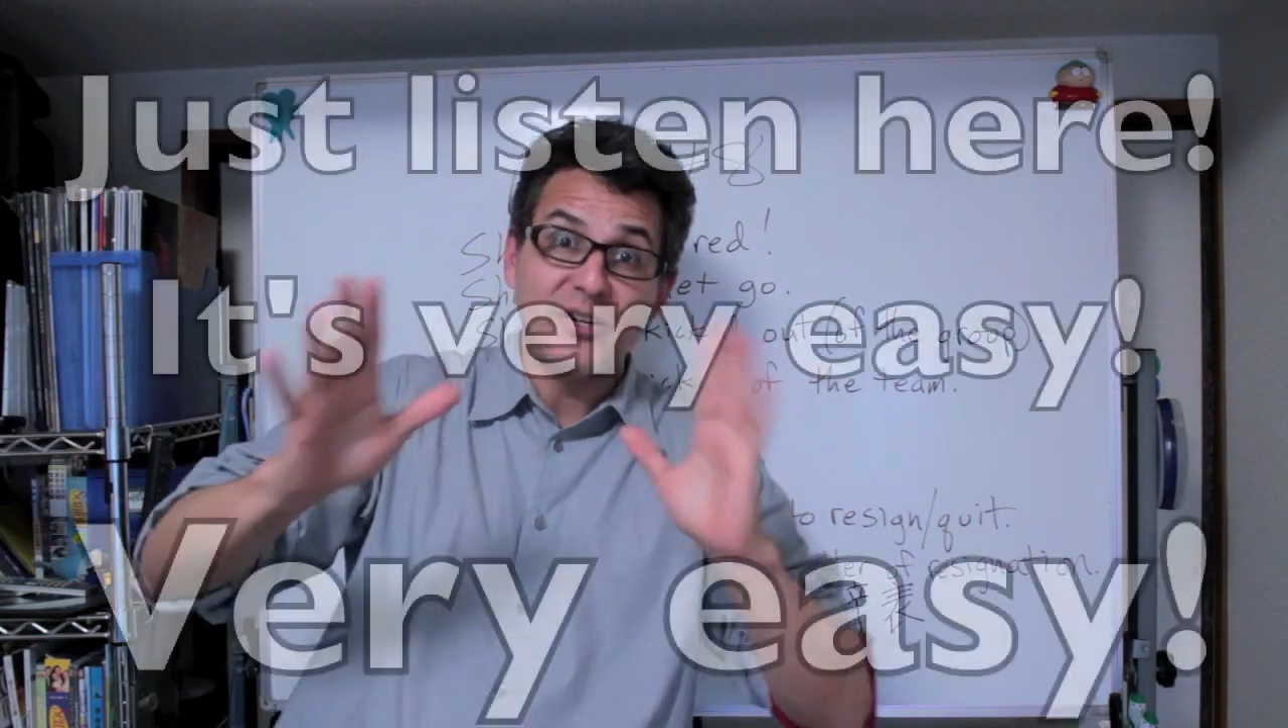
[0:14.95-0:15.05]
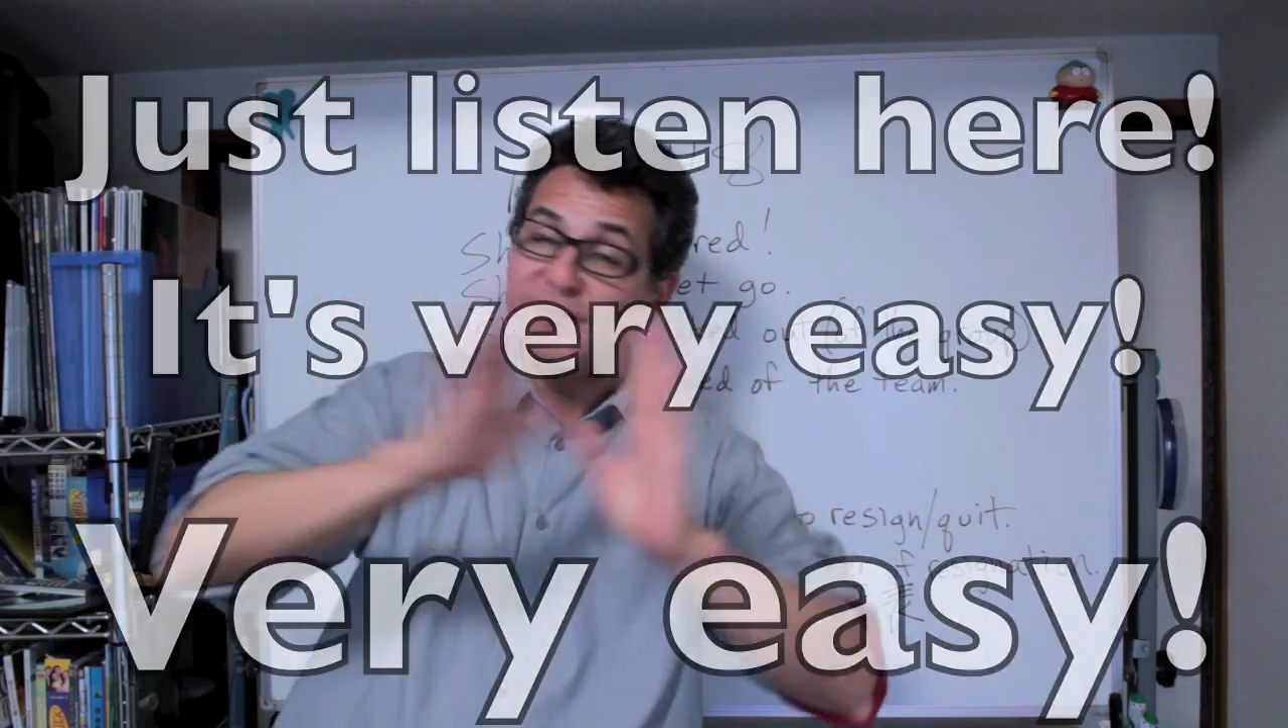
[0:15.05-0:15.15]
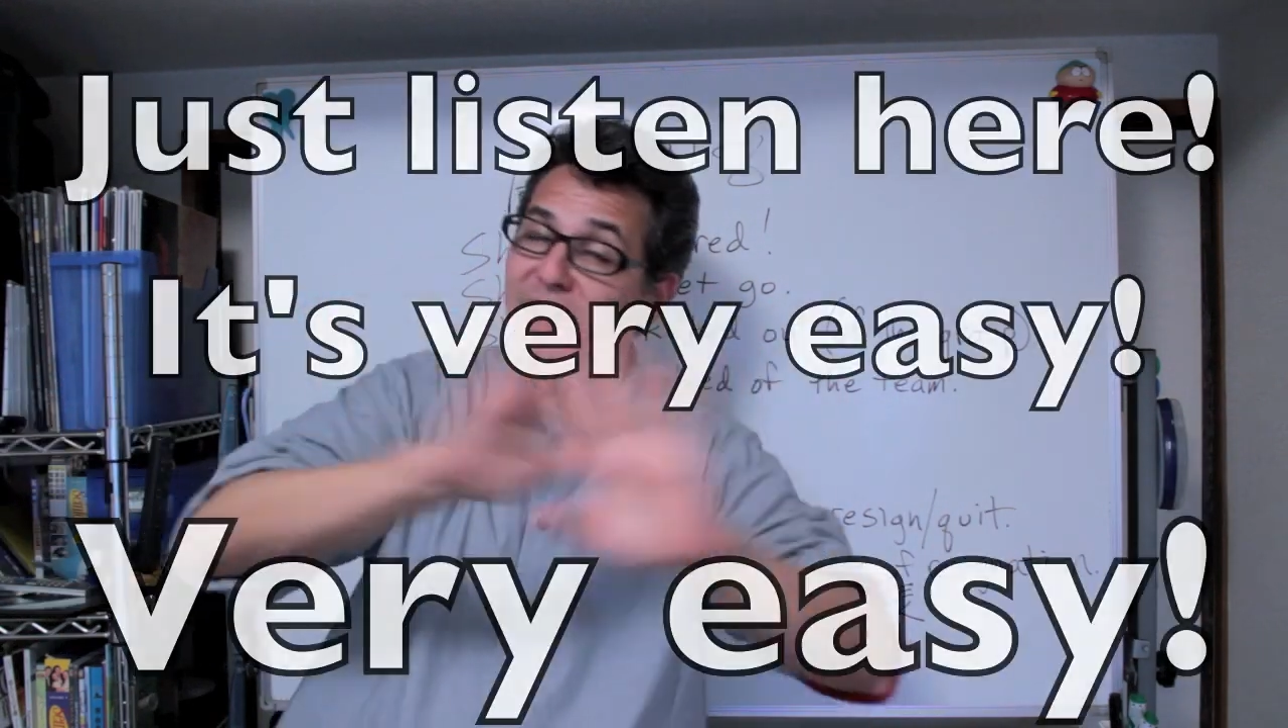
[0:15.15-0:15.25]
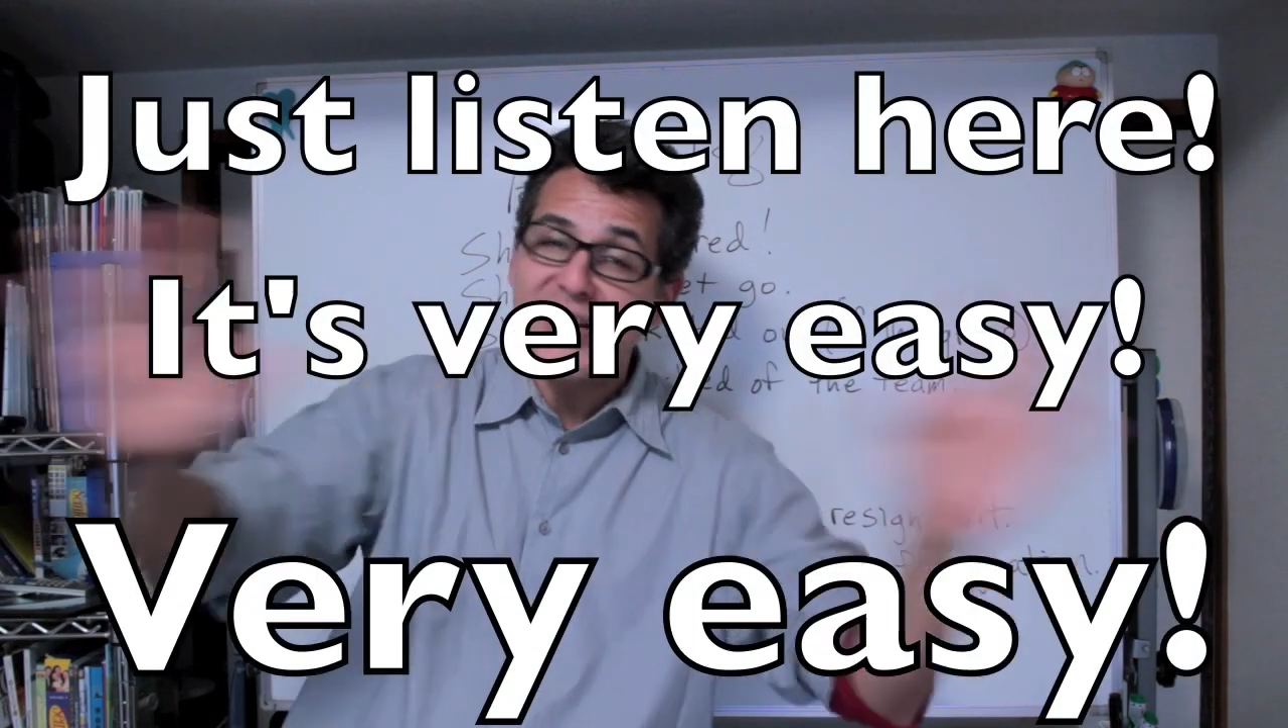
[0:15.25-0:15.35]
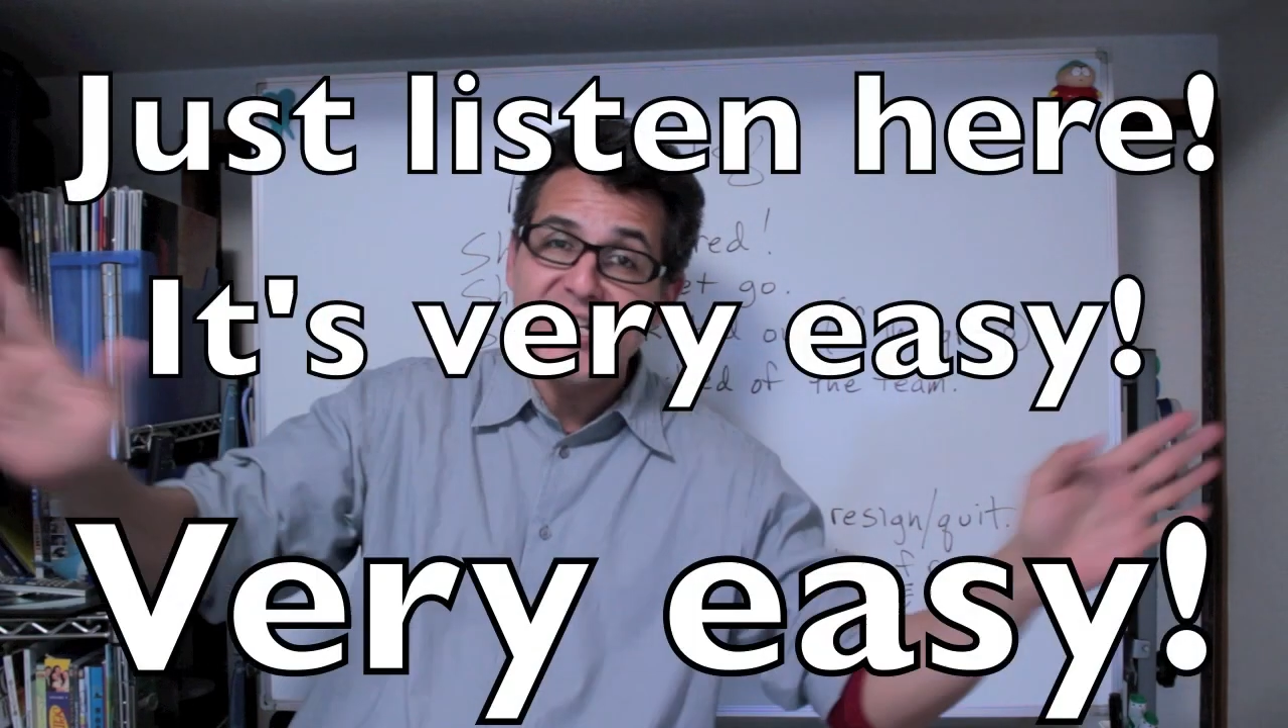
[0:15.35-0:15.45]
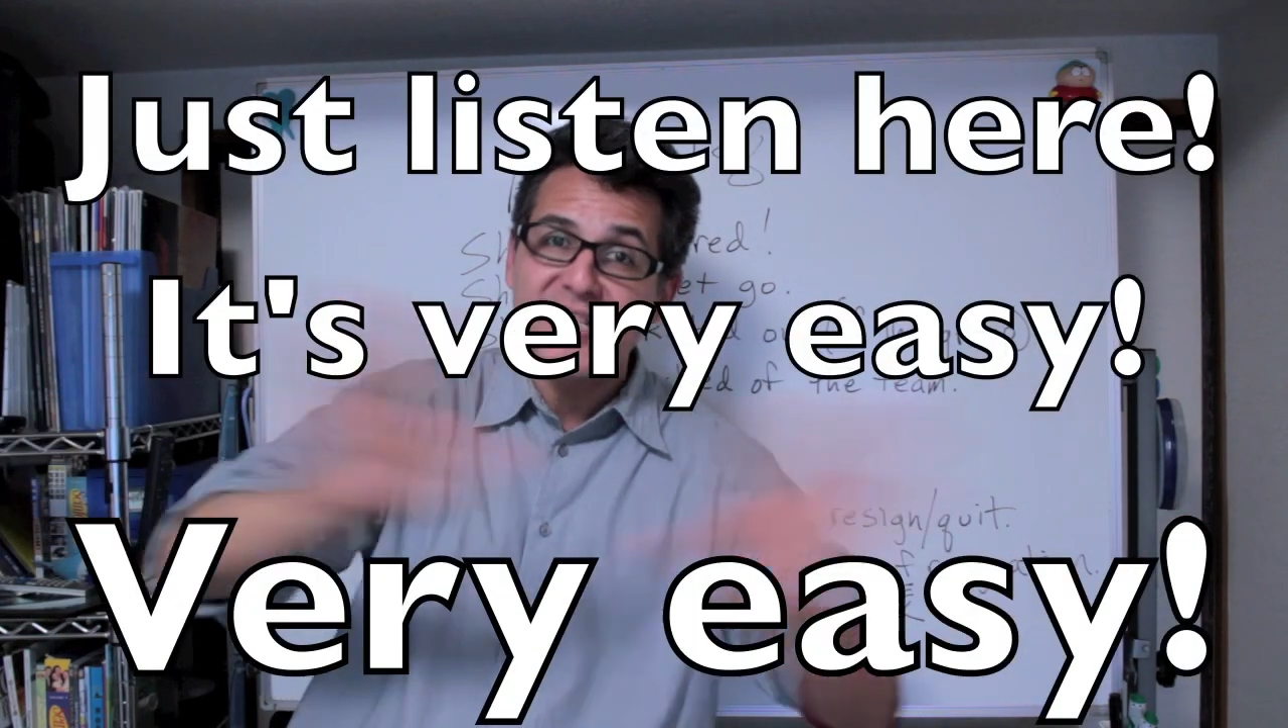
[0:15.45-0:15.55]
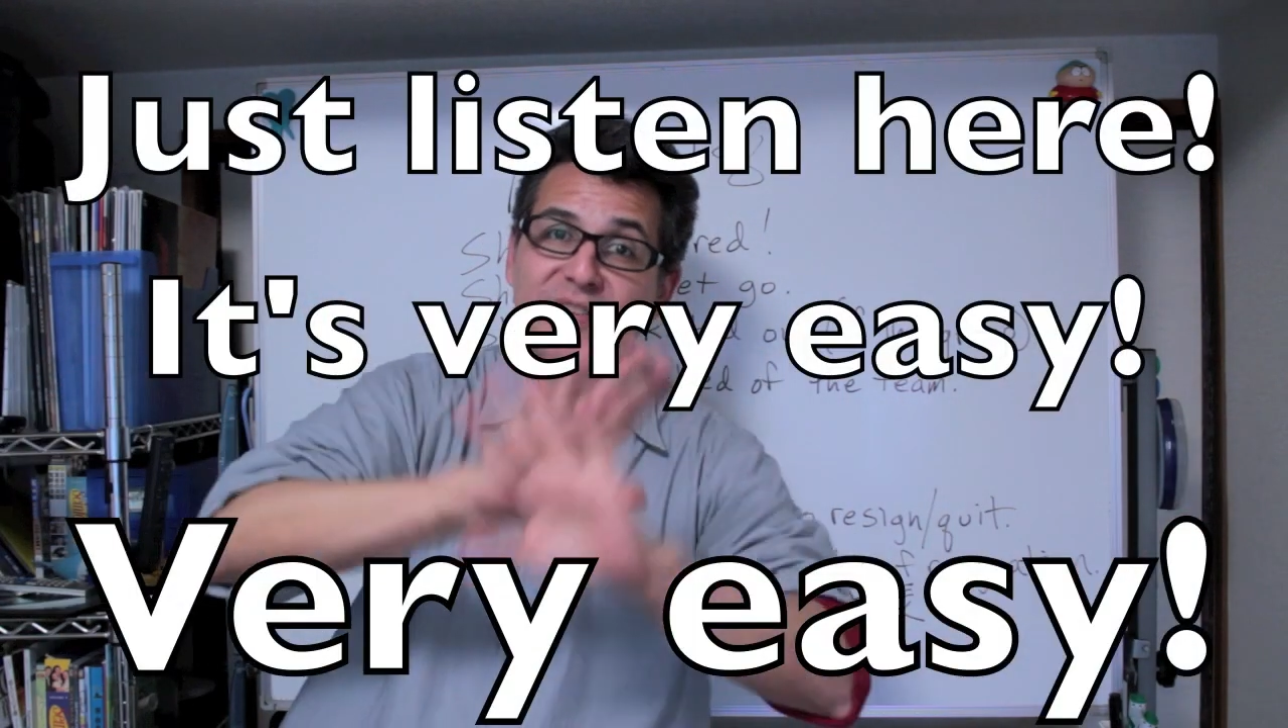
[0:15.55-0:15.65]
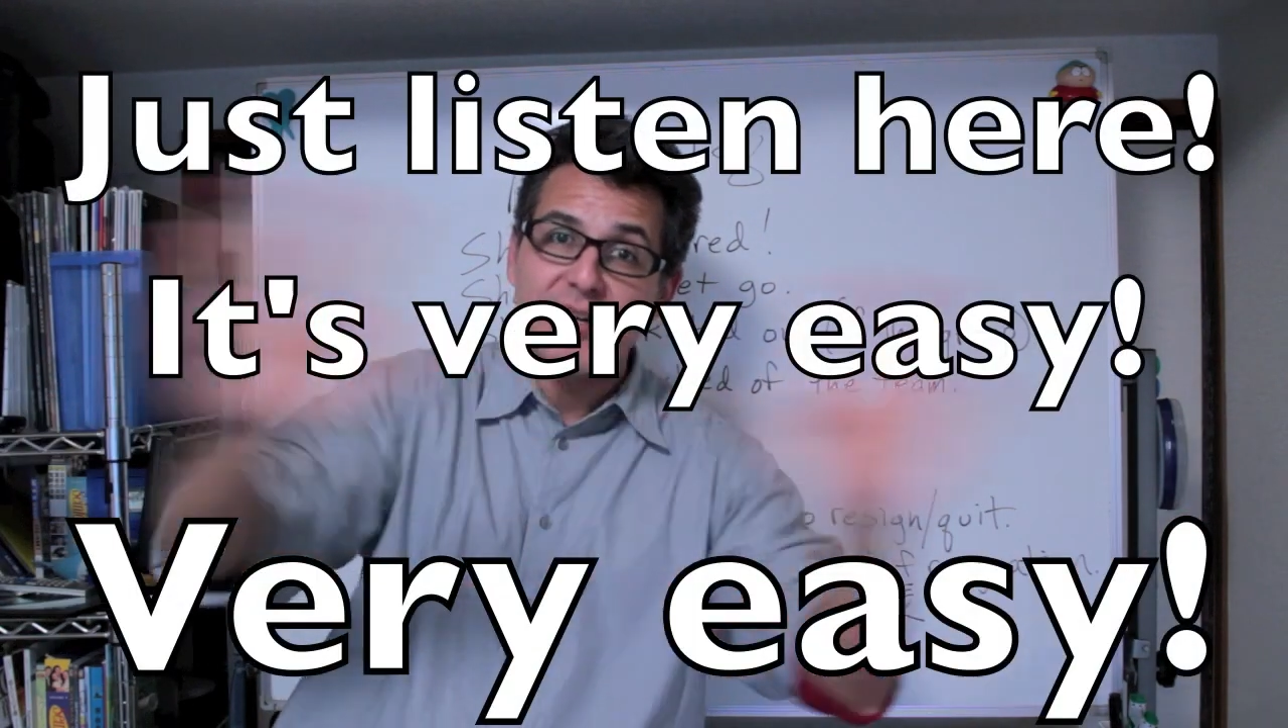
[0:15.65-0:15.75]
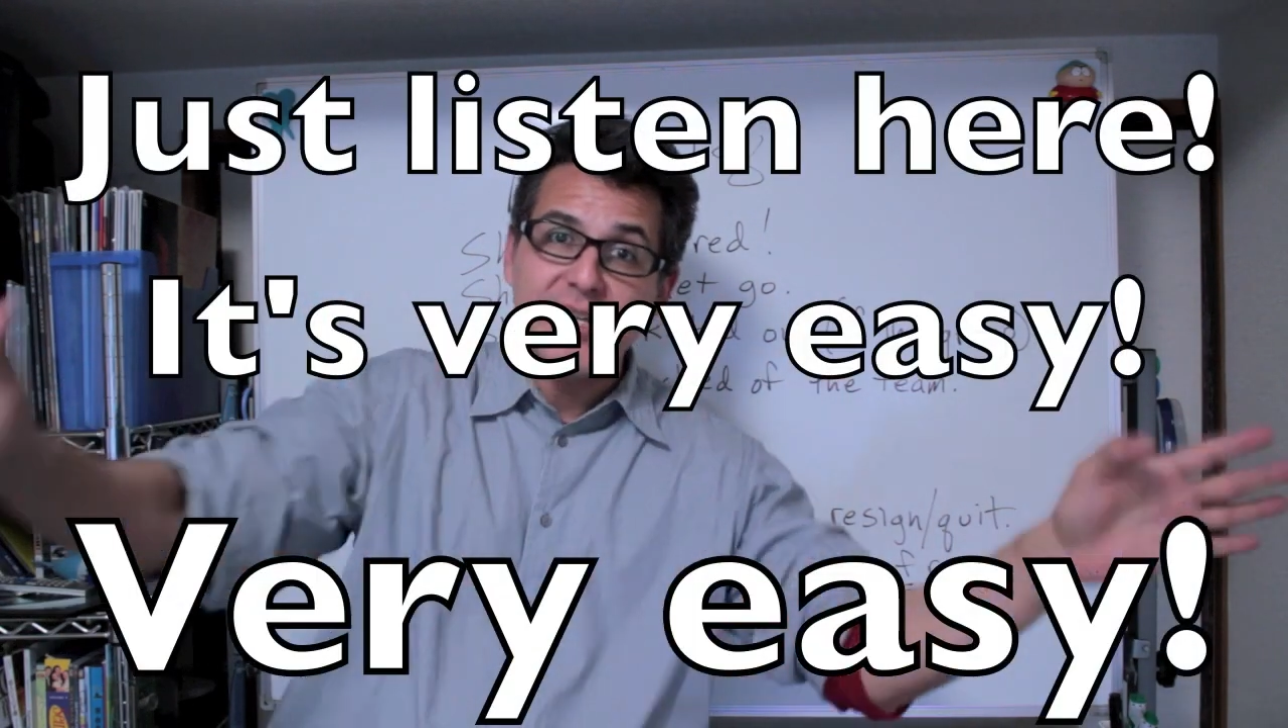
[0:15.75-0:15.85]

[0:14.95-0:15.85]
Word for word: very easy,